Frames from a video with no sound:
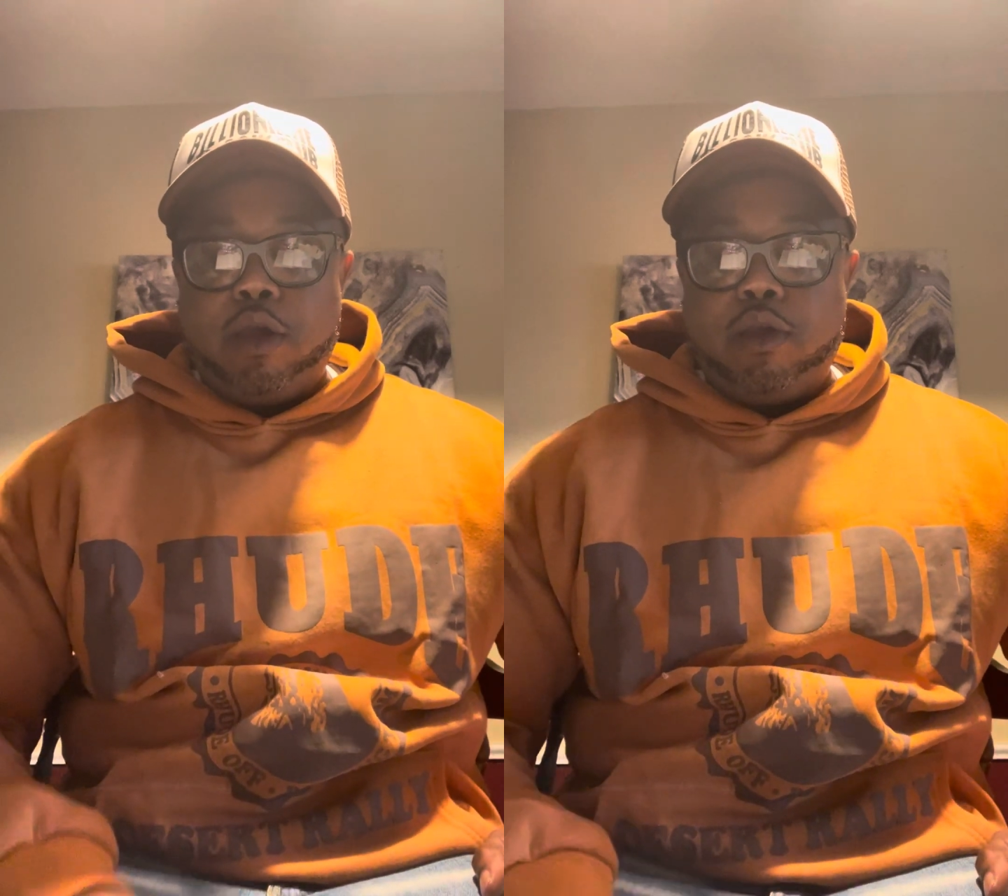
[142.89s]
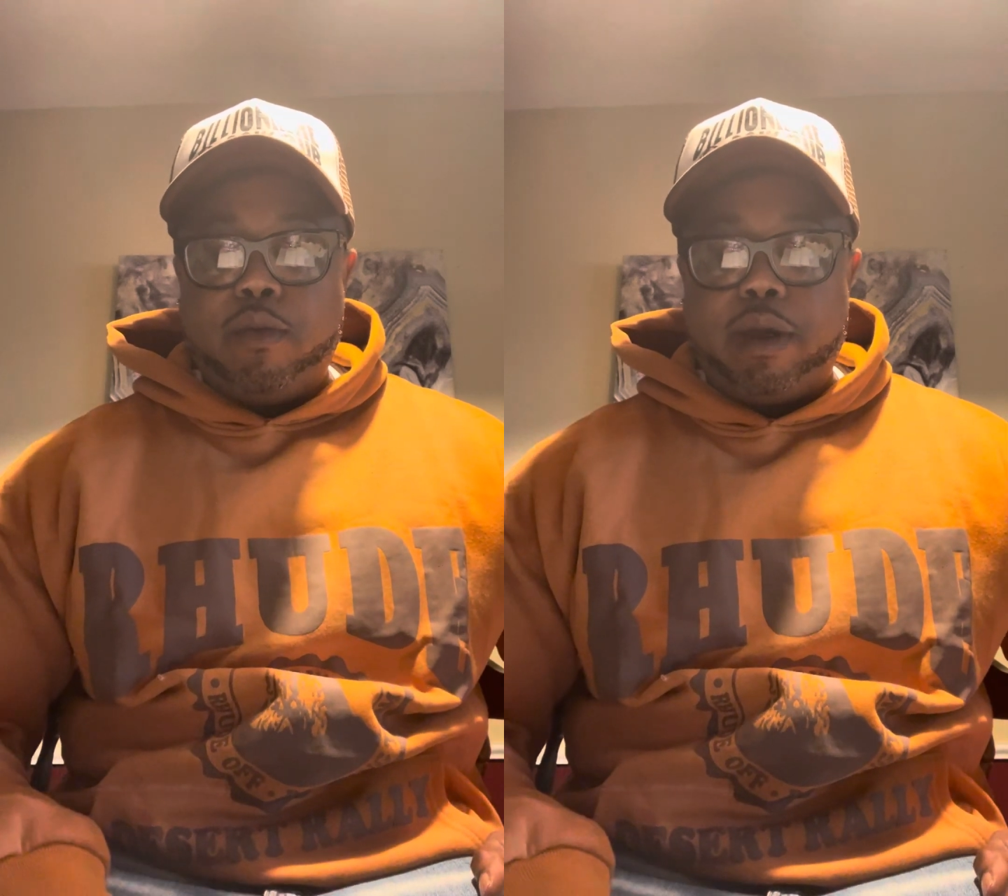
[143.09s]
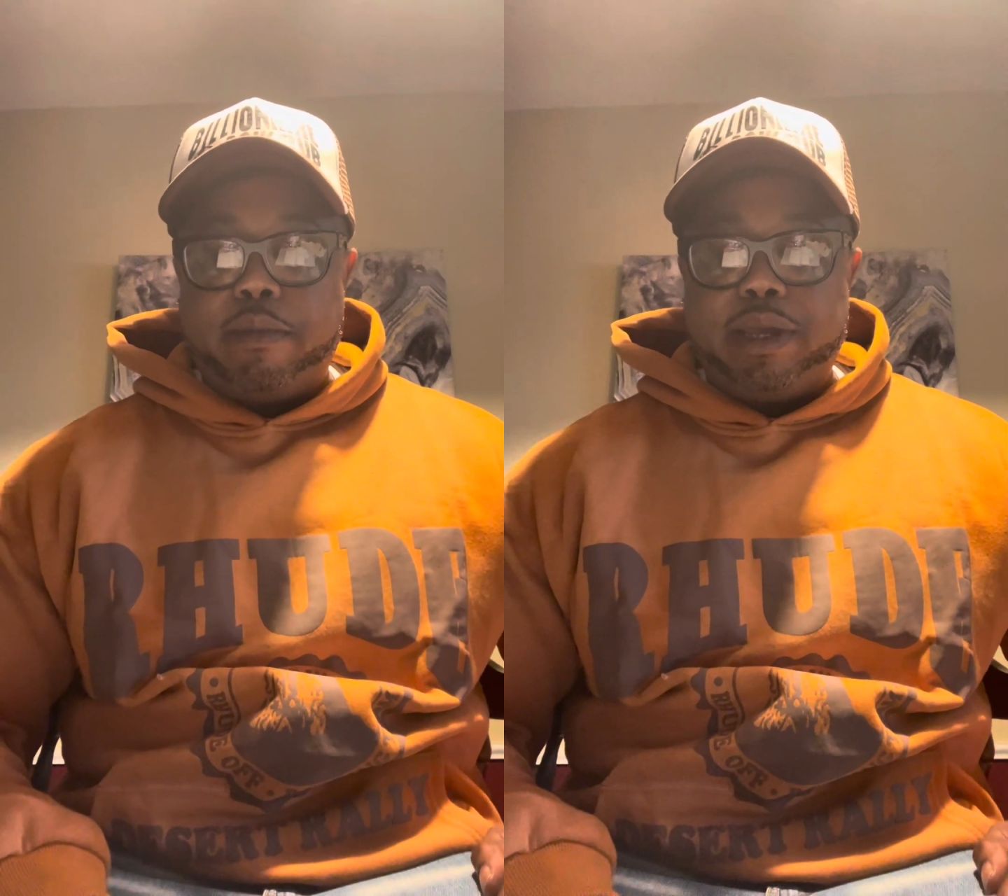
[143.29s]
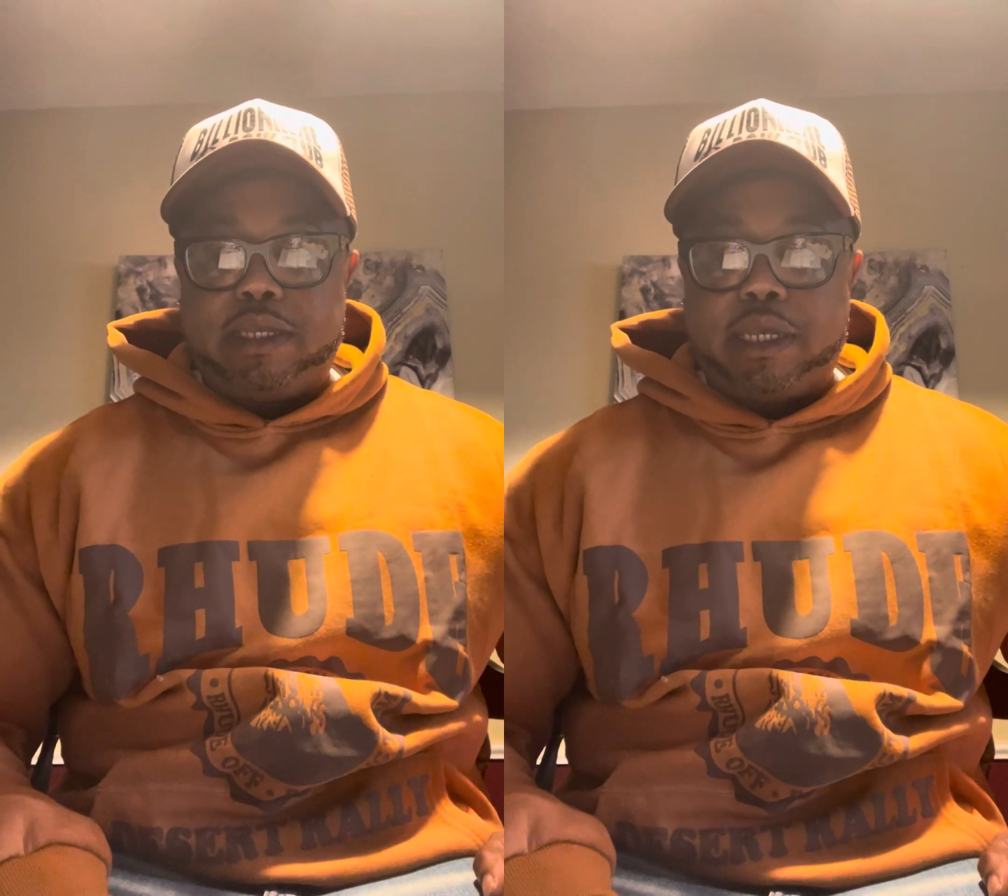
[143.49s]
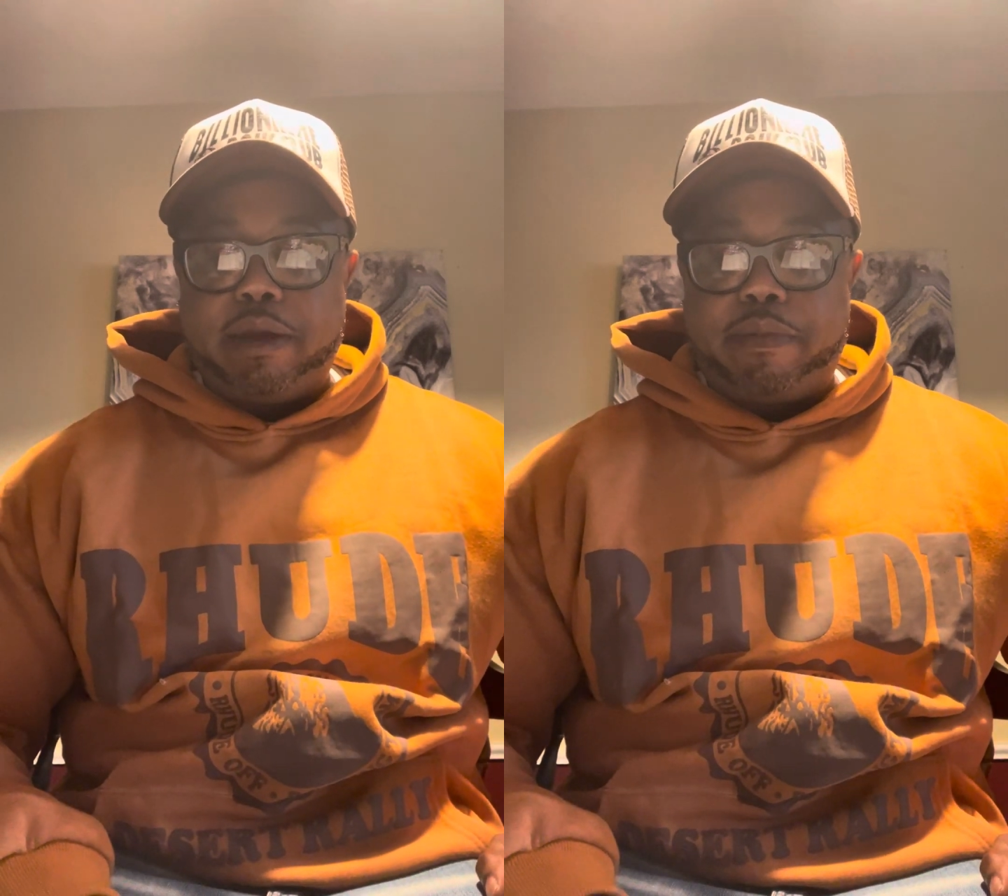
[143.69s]
You want to be
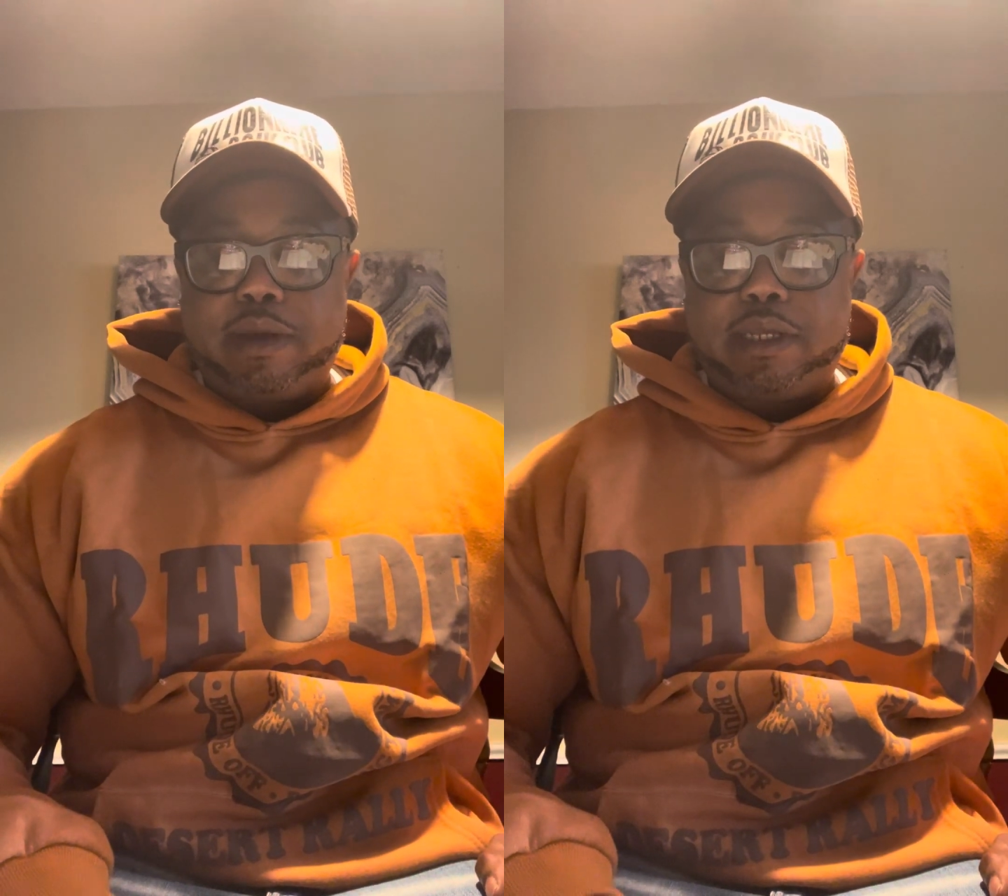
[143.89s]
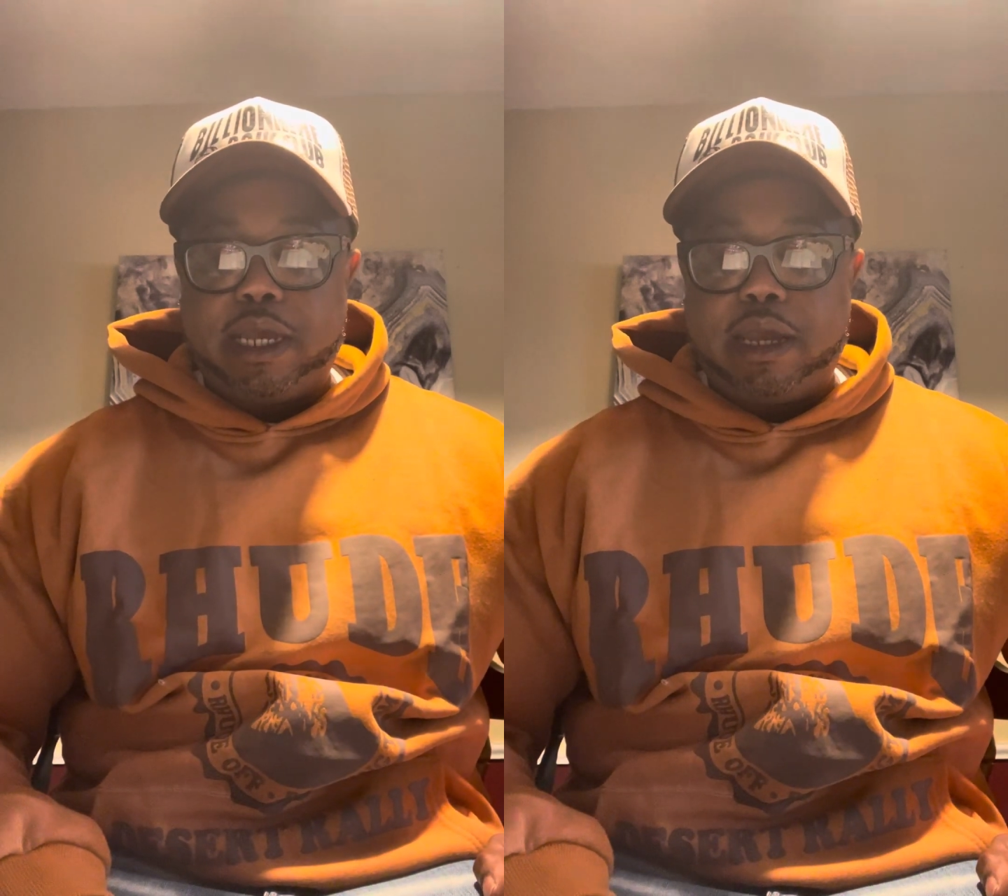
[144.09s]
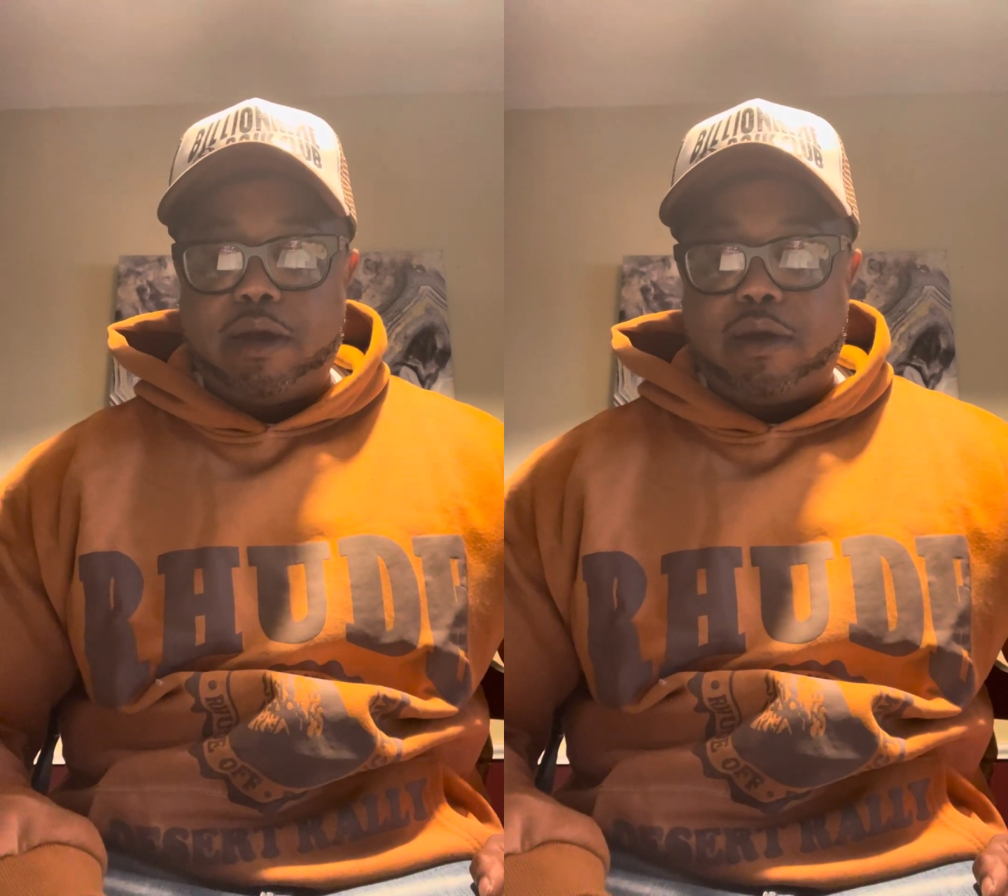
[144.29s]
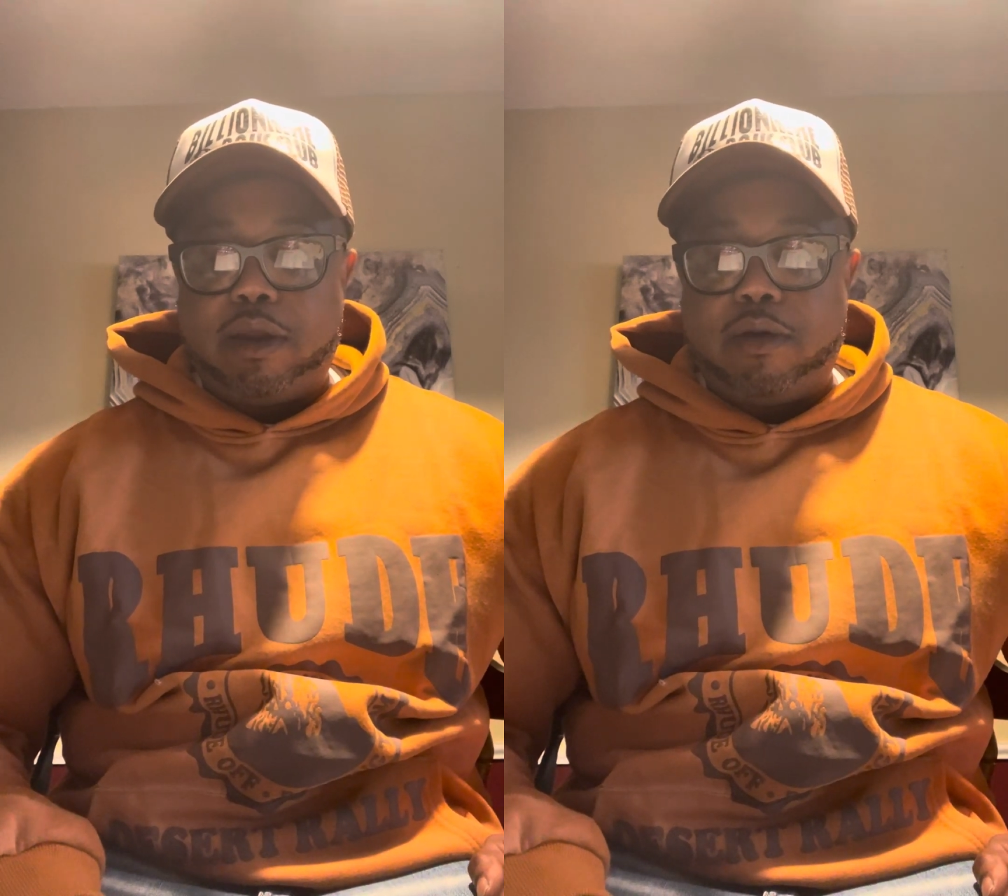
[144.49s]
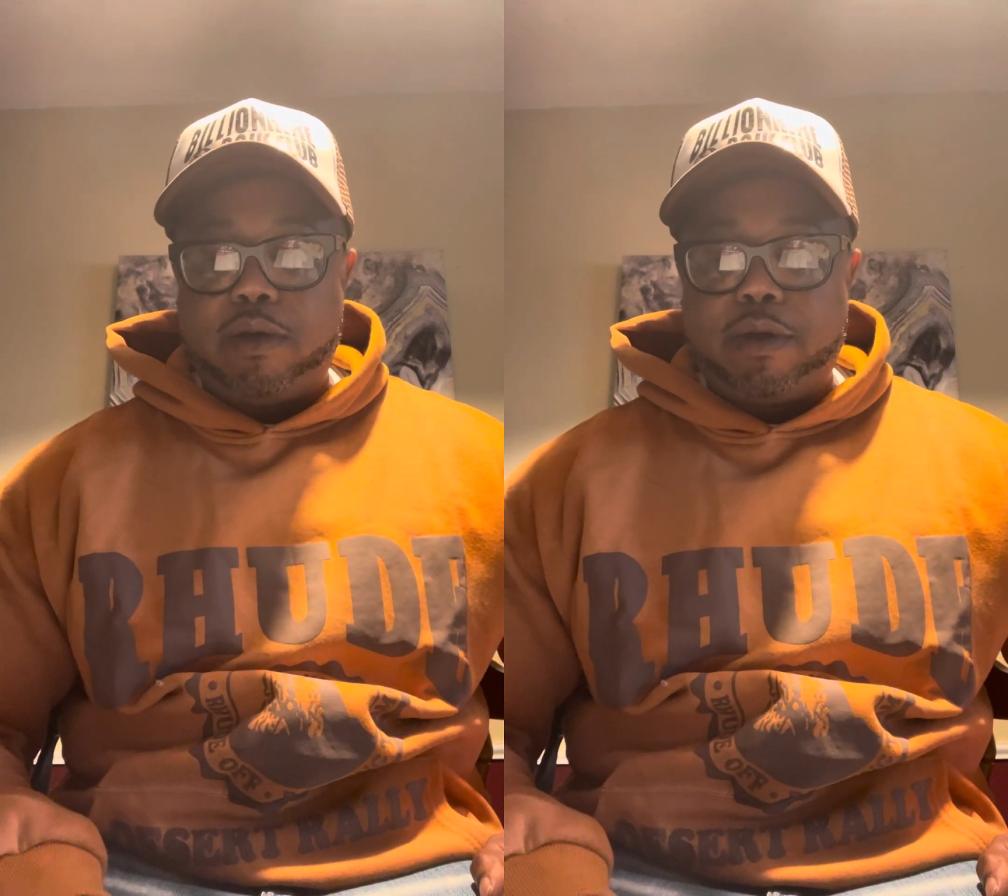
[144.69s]
10% or
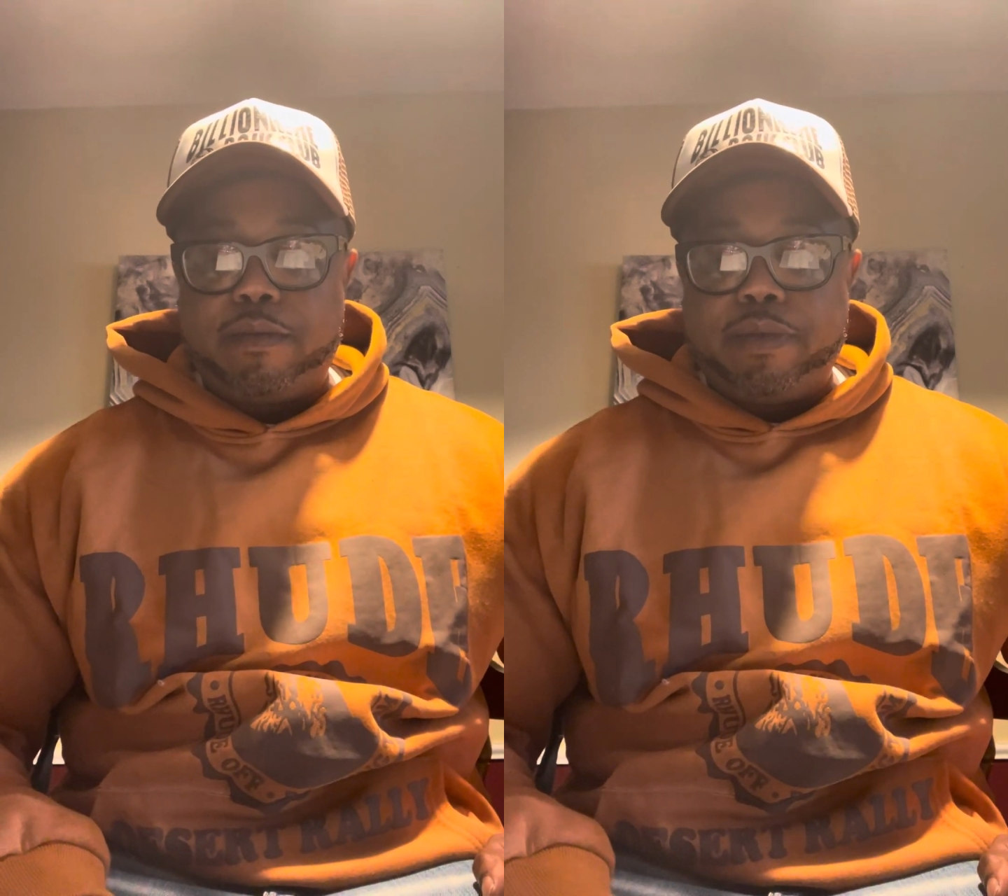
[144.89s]
lower,